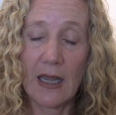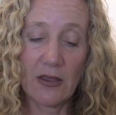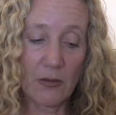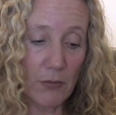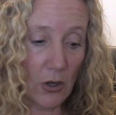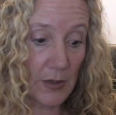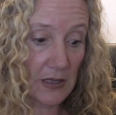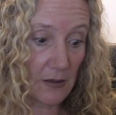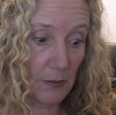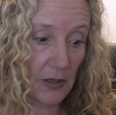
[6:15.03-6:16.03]
At the
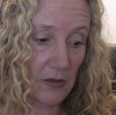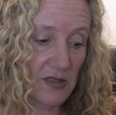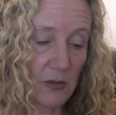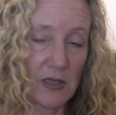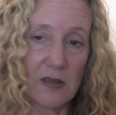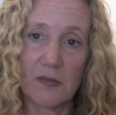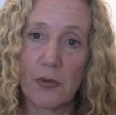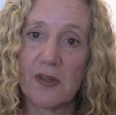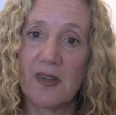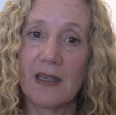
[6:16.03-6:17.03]
moment, it appears to be
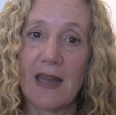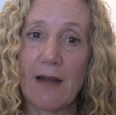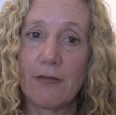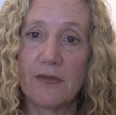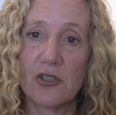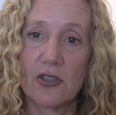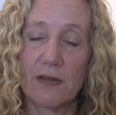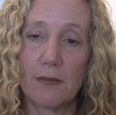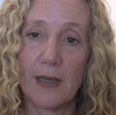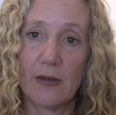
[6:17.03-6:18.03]
disbursing an average
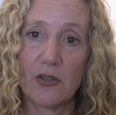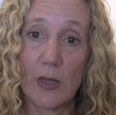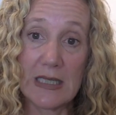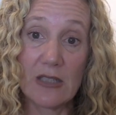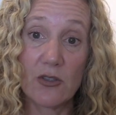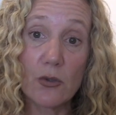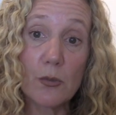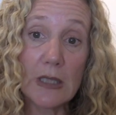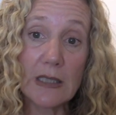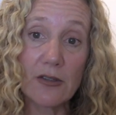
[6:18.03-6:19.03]
of about $22
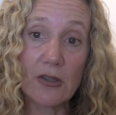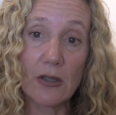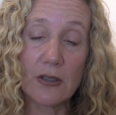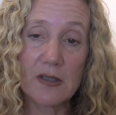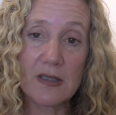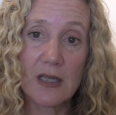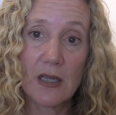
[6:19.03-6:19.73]
million,